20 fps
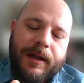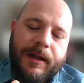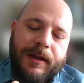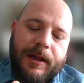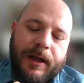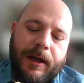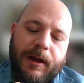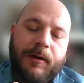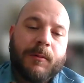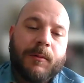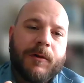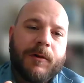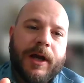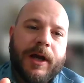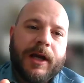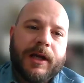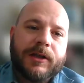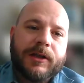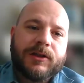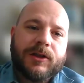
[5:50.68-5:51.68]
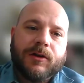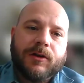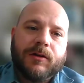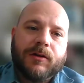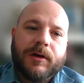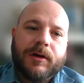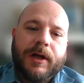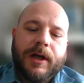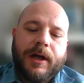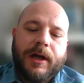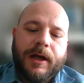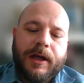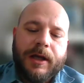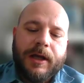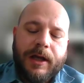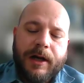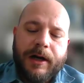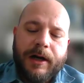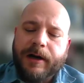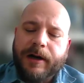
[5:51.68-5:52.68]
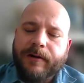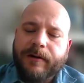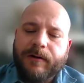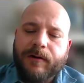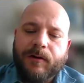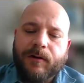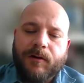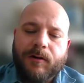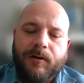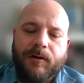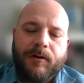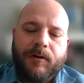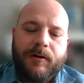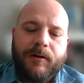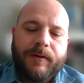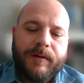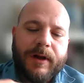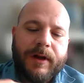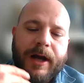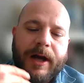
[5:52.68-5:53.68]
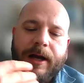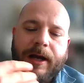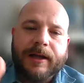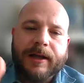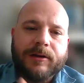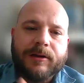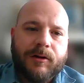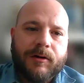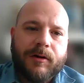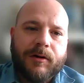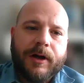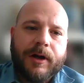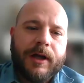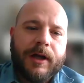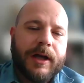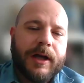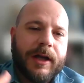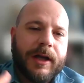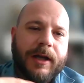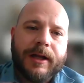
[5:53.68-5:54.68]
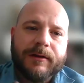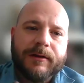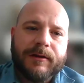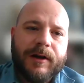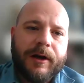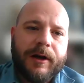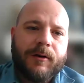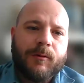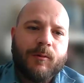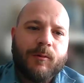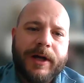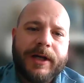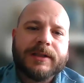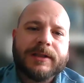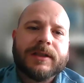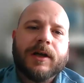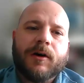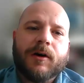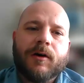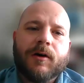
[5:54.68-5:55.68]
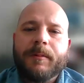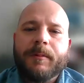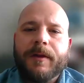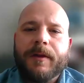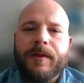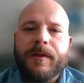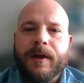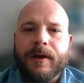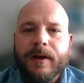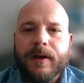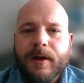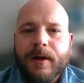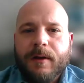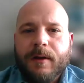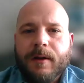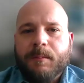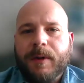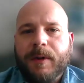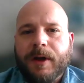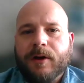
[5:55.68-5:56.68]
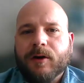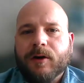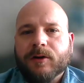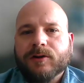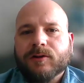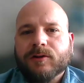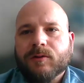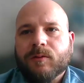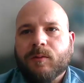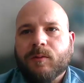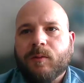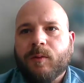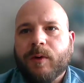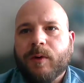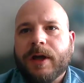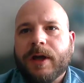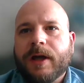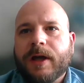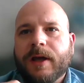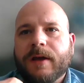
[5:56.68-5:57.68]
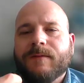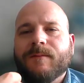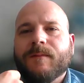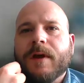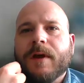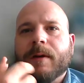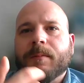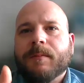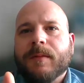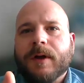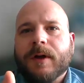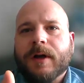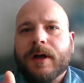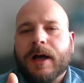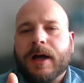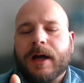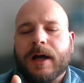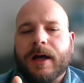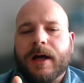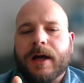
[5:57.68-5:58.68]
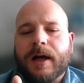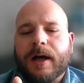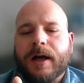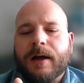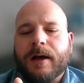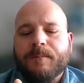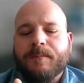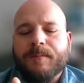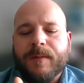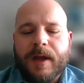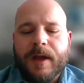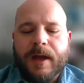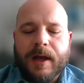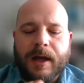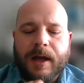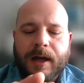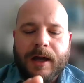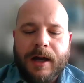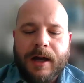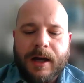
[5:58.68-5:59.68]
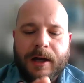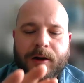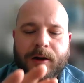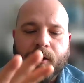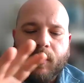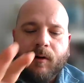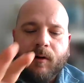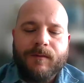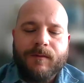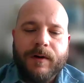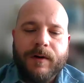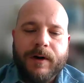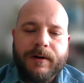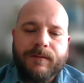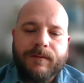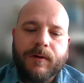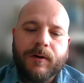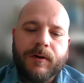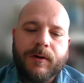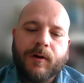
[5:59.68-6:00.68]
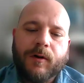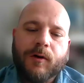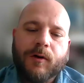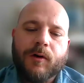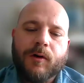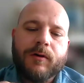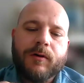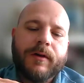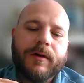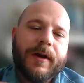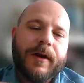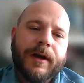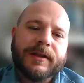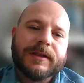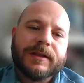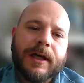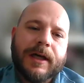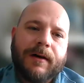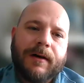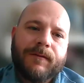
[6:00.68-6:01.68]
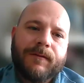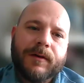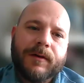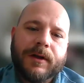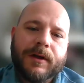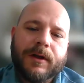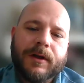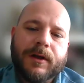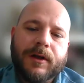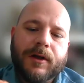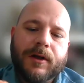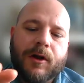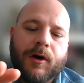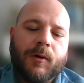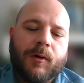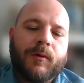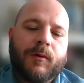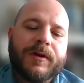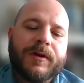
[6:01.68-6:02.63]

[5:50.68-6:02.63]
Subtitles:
telecommunication gear or electric waste, everything, because we give them an offer for all the stuff, no